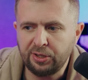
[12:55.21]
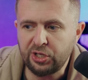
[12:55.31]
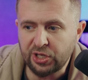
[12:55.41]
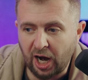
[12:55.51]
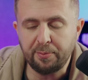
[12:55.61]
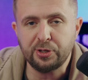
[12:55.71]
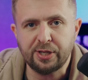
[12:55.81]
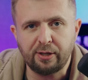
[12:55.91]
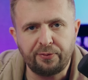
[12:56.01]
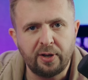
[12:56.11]
Disarm
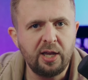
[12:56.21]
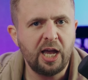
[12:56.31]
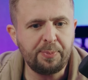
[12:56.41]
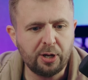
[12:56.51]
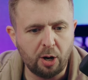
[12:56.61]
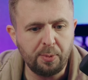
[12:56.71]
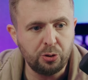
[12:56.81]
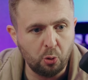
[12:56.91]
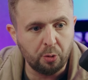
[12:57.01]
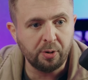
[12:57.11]
yourself and become a
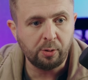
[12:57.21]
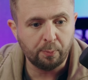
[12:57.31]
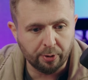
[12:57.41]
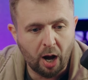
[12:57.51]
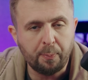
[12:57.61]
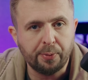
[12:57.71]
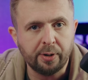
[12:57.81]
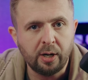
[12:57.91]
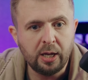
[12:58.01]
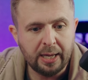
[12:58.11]
normal,
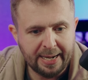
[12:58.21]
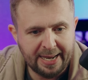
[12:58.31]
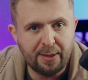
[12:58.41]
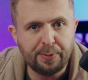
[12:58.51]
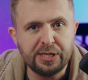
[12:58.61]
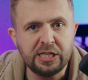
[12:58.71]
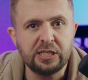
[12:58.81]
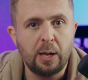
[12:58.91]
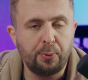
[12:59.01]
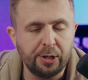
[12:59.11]
proper
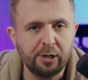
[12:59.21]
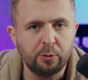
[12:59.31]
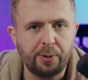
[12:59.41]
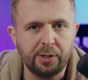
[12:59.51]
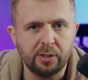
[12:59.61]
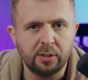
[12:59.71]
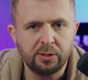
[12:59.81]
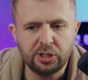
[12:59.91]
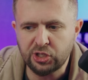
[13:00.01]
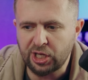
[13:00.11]
Lebanese political party.
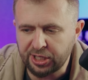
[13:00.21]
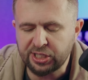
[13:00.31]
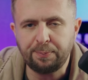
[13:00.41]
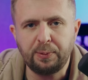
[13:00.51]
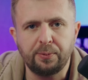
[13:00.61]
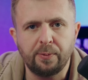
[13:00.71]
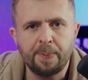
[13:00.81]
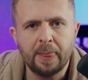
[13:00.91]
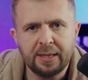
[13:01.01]
This is unacceptable.